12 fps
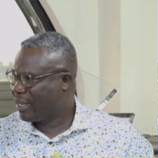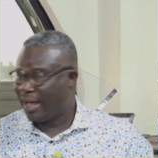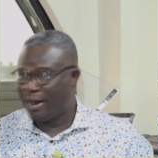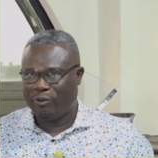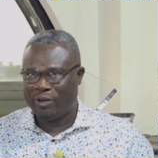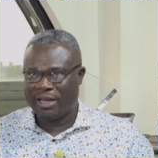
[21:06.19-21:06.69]

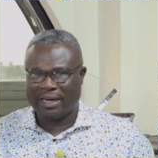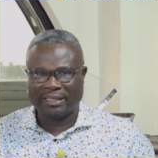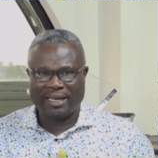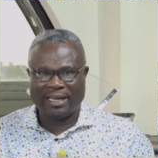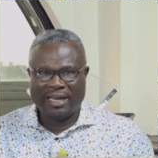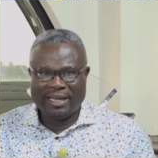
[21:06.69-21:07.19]
Ghana for you can
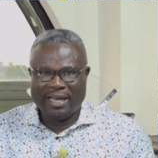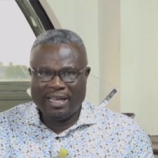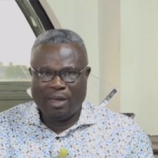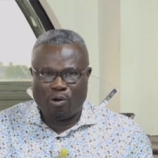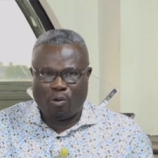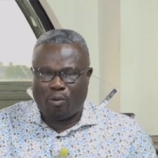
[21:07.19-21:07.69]
say, you
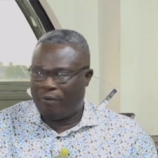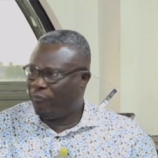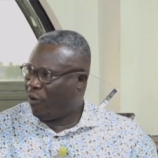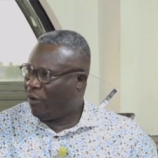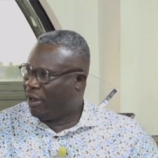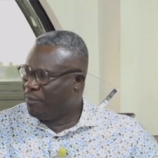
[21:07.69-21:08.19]
hear no
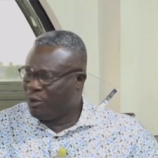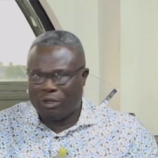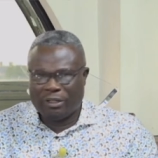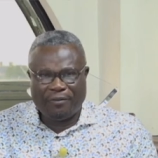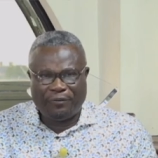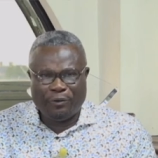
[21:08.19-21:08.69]
Kwafo
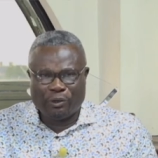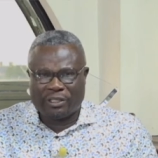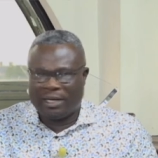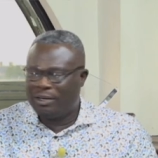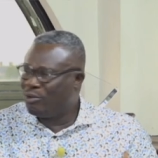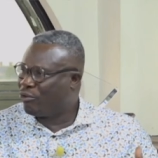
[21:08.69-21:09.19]
because the fool
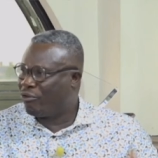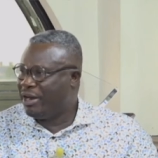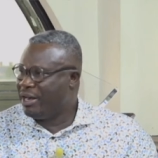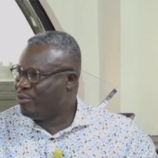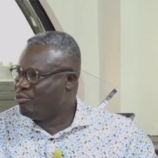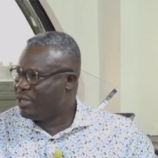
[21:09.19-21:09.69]
said no
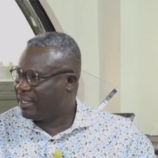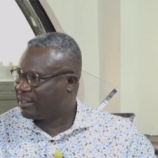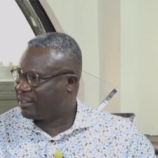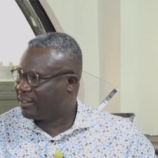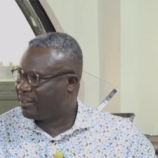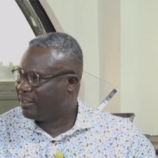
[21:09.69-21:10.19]
cranny we are
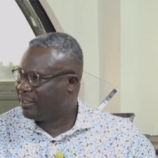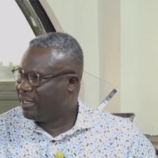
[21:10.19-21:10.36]
saying.